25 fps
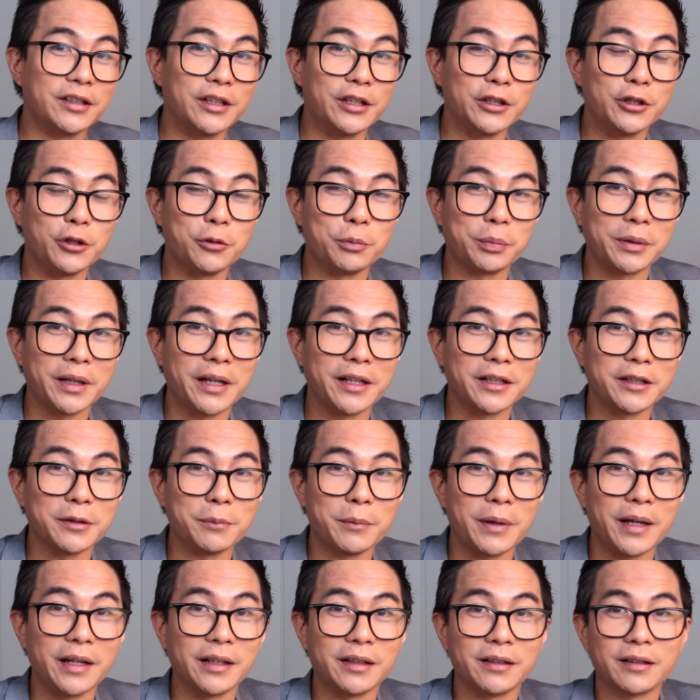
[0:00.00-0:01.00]
year you plan to
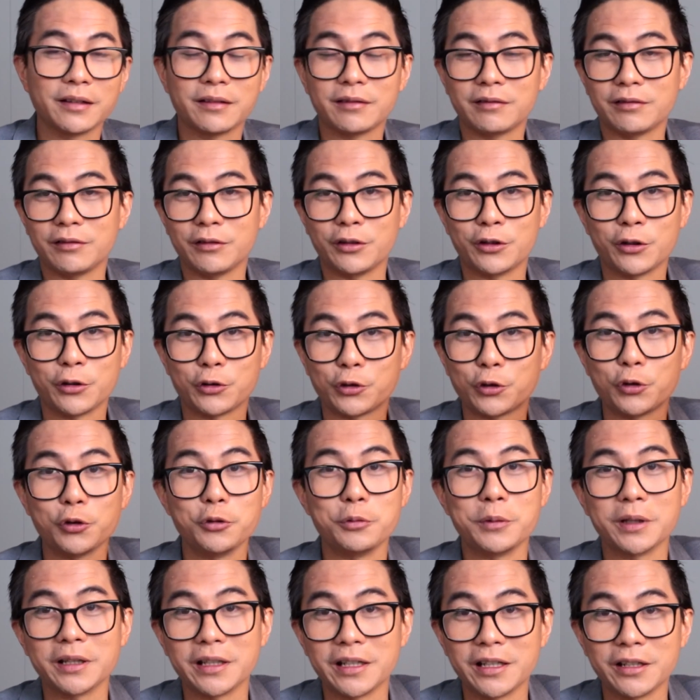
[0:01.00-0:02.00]
make, you know,
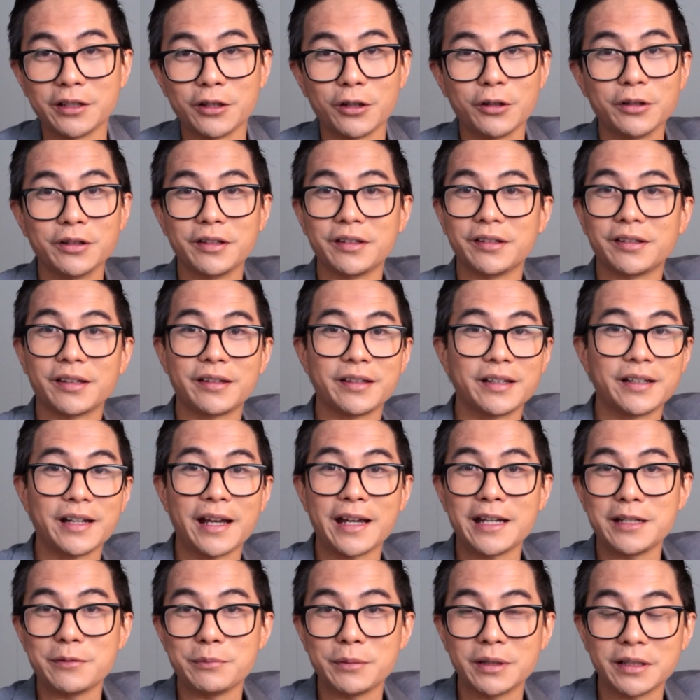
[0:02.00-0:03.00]
two million dollars, and then
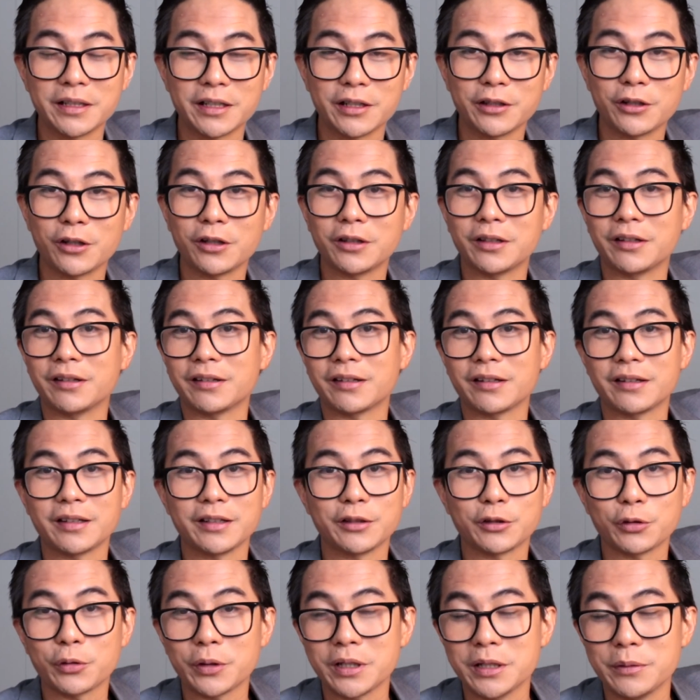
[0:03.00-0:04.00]
eight million dollars, and
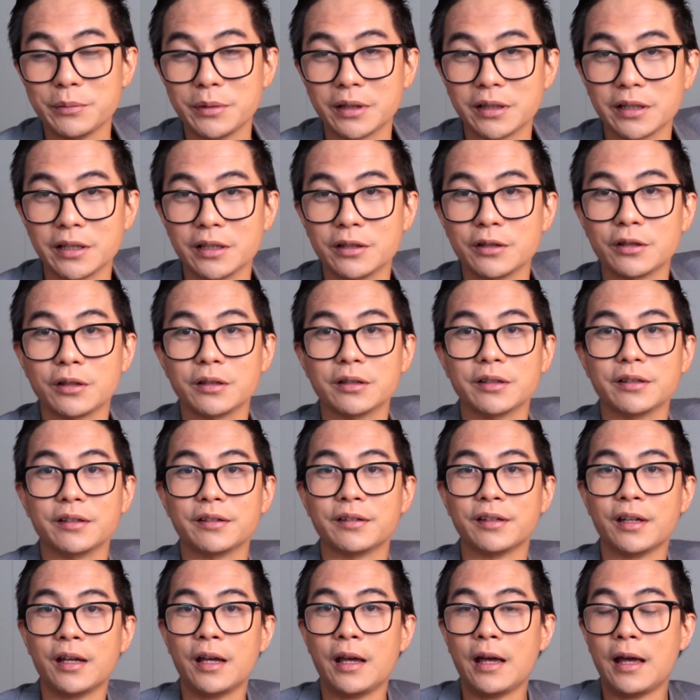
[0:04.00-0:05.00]
then twenty million
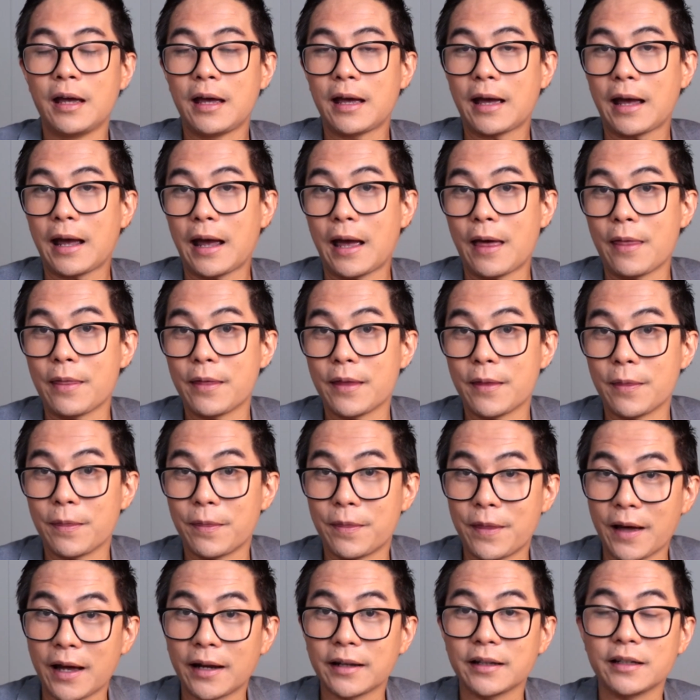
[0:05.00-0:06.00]
dollars. And
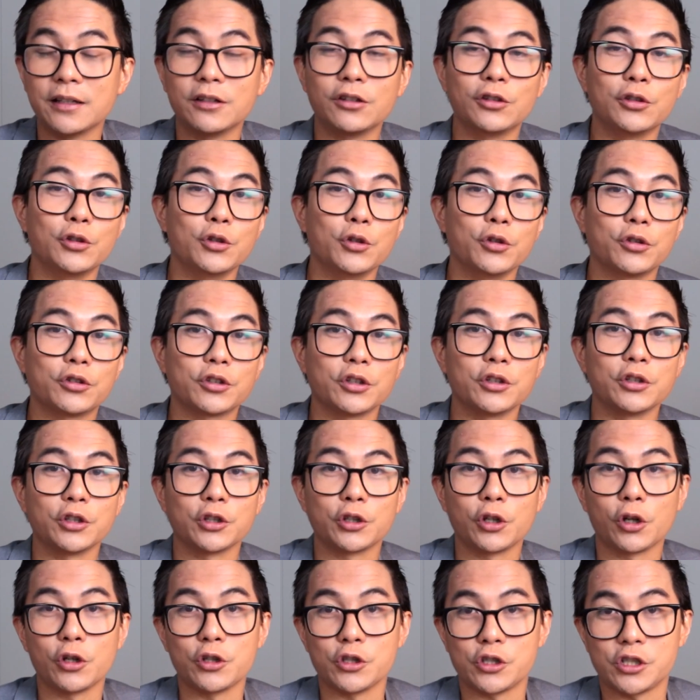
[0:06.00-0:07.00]
then that is used to
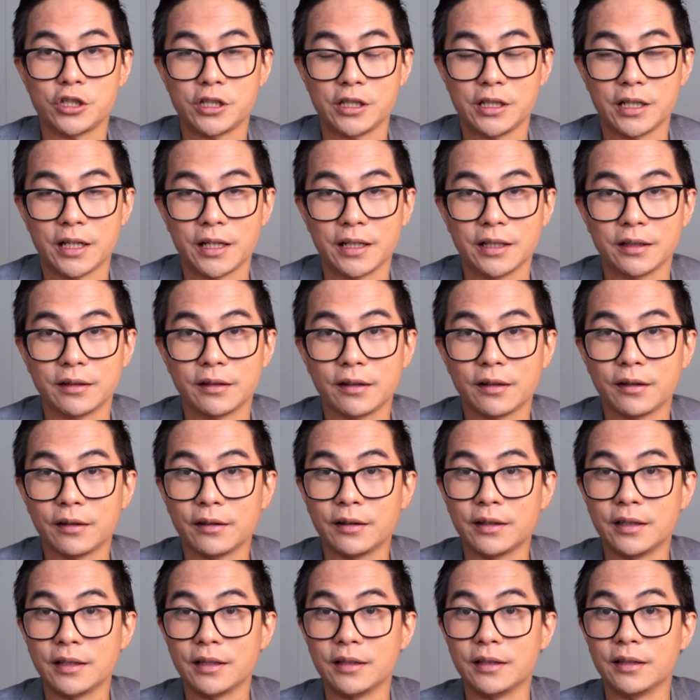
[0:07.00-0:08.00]
negotiate
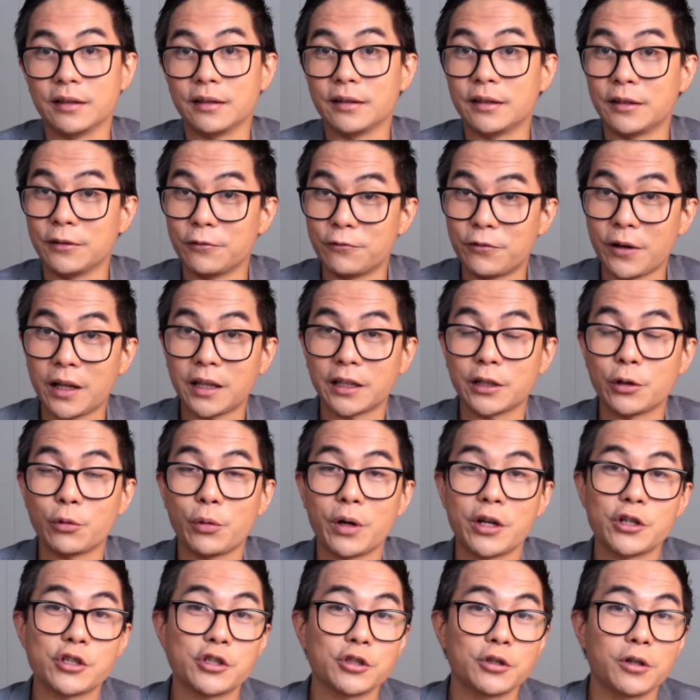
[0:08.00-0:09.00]
the, the
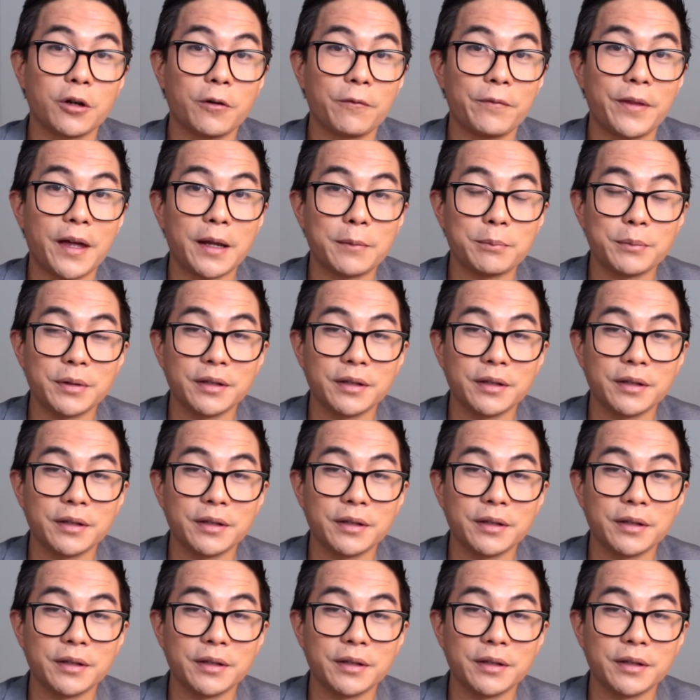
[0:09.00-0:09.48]
valuation of that